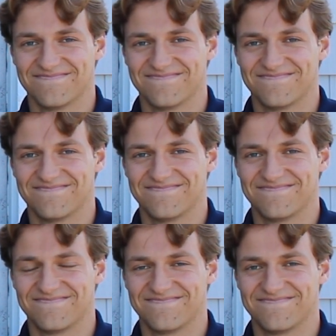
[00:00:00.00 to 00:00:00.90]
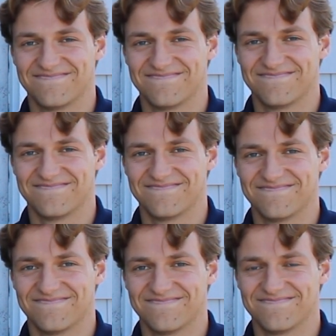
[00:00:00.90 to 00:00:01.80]

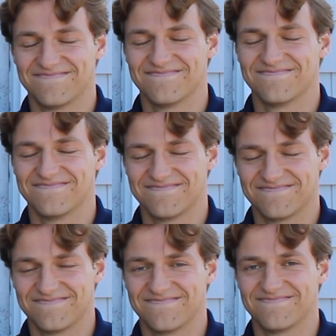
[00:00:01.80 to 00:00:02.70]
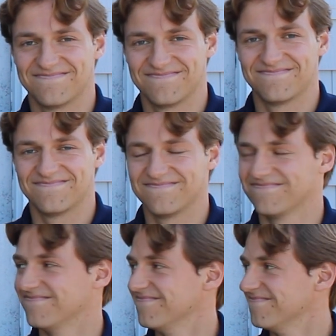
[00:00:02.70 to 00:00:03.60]
The person shown says nothing.